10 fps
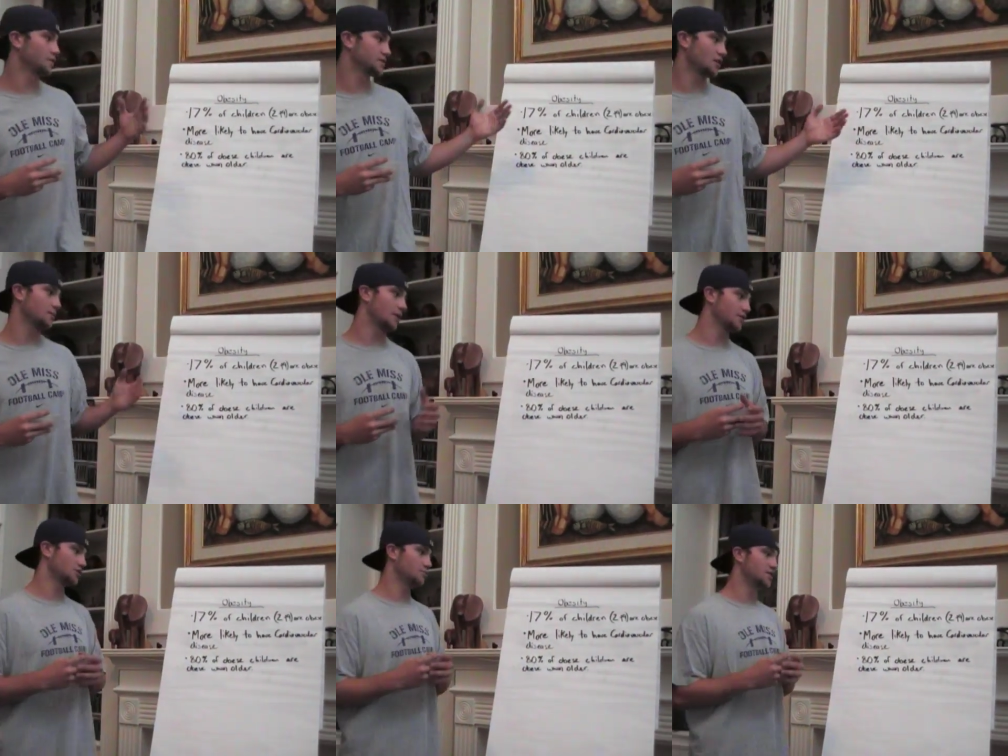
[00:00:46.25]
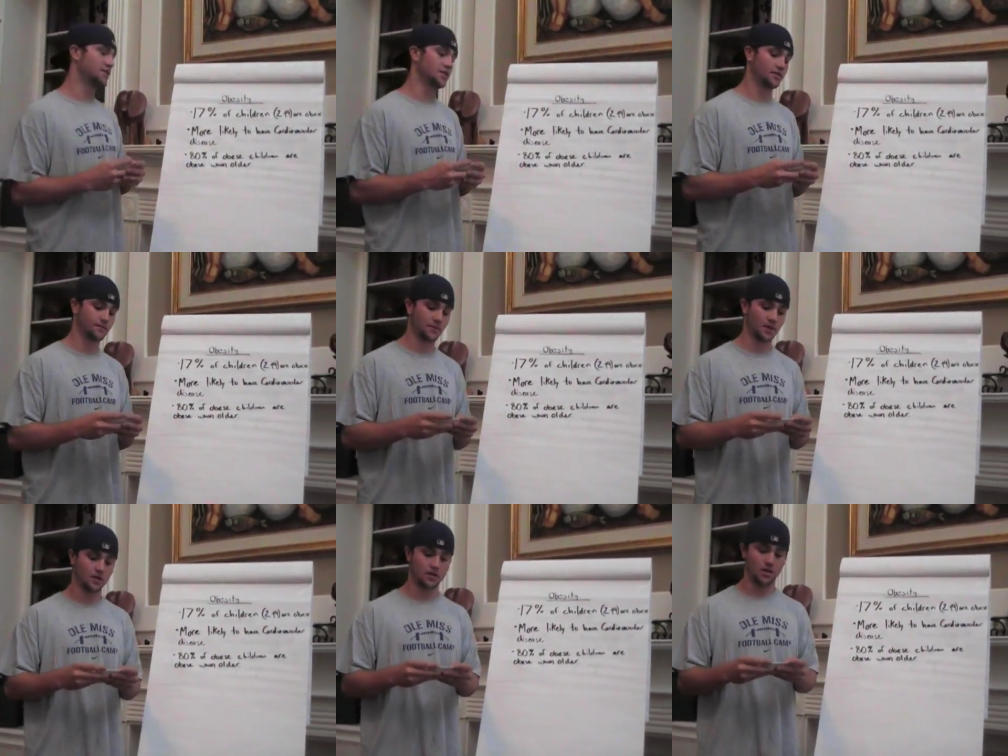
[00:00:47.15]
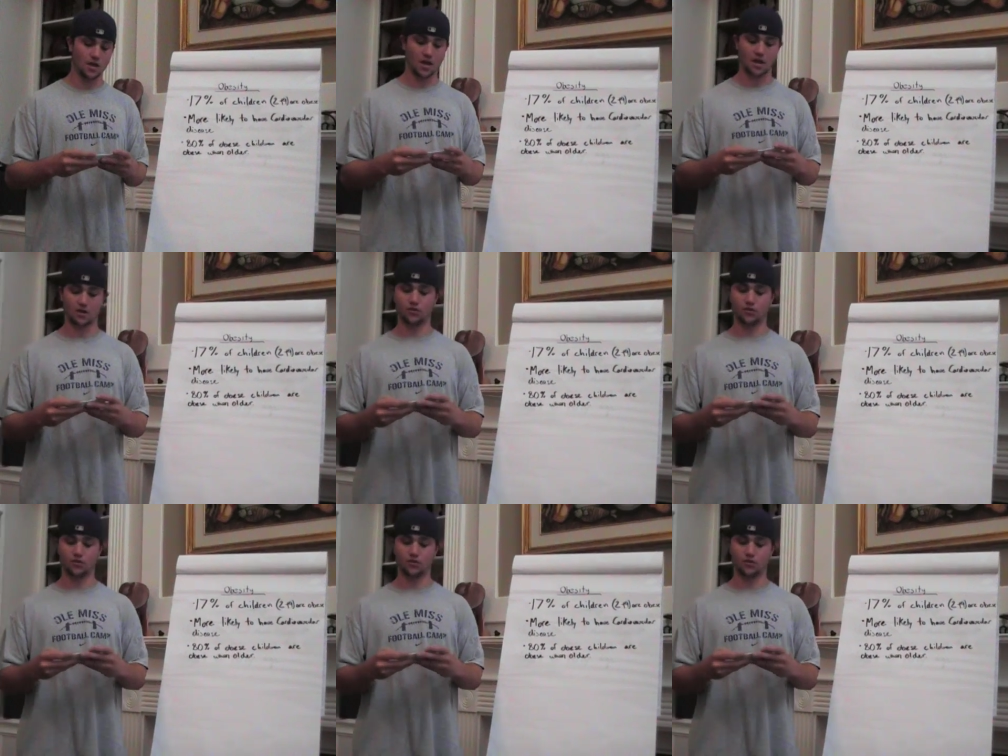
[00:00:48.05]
I'm going to talk about is obesity. And